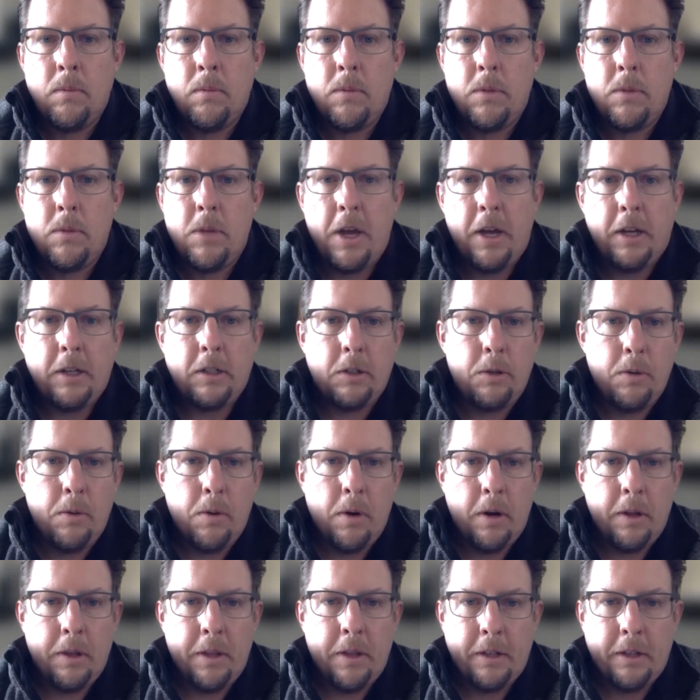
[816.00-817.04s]
Yes, you
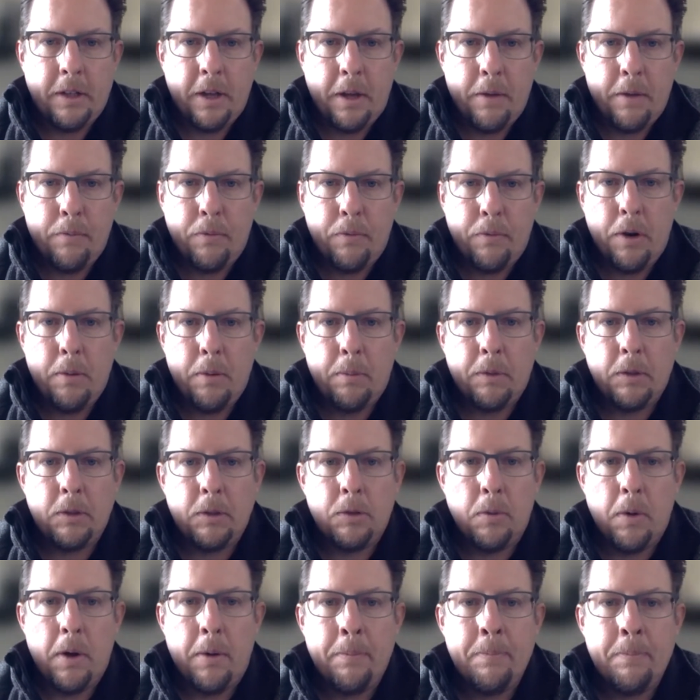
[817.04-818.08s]
are in that time frame as
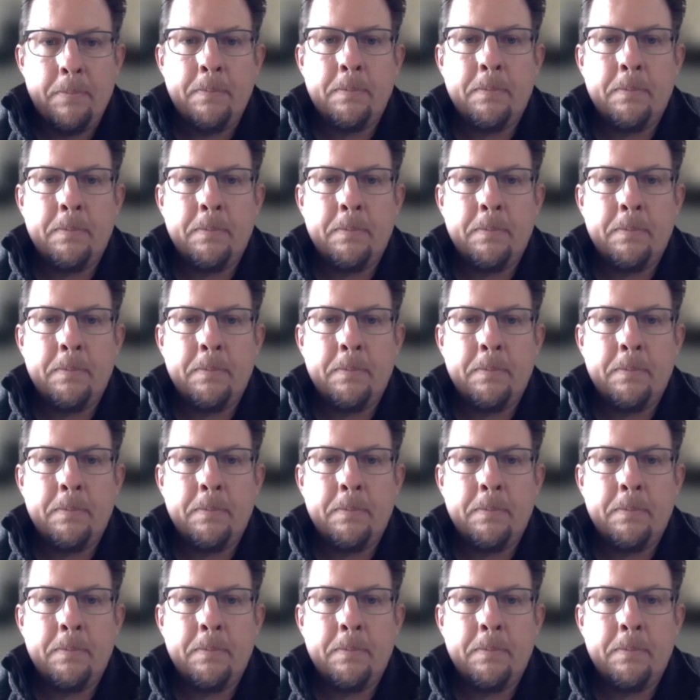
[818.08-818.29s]
well.